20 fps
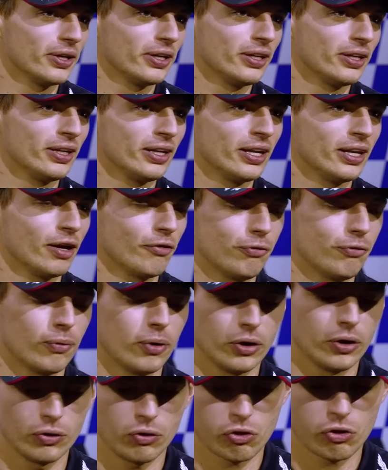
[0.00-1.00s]
And
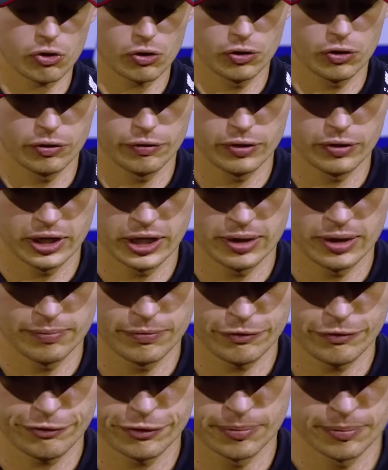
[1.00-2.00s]
Verstappen wasn't
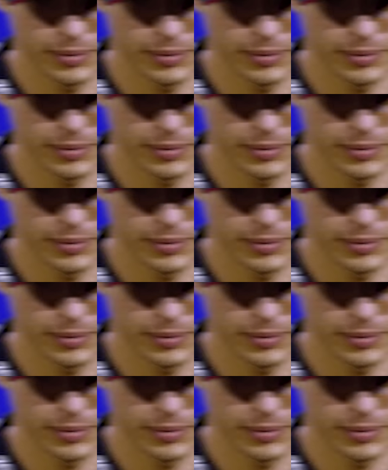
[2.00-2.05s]
alone